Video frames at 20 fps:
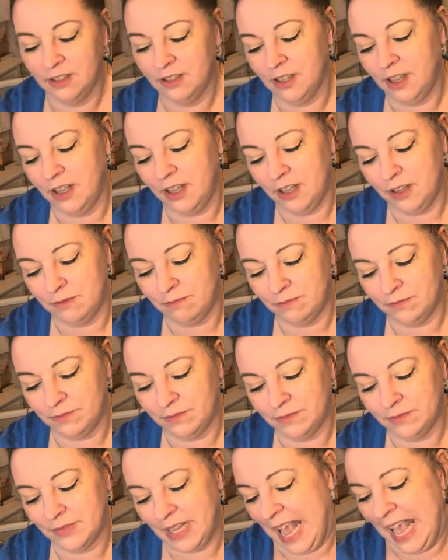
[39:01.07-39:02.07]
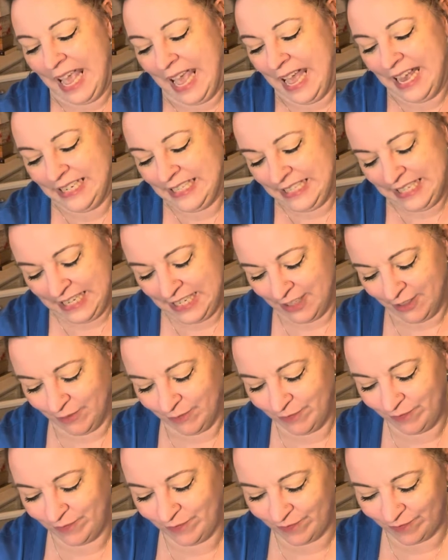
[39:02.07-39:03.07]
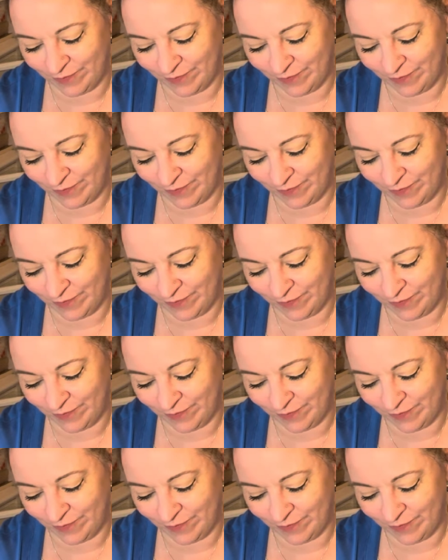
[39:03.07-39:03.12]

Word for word: Um, I had to,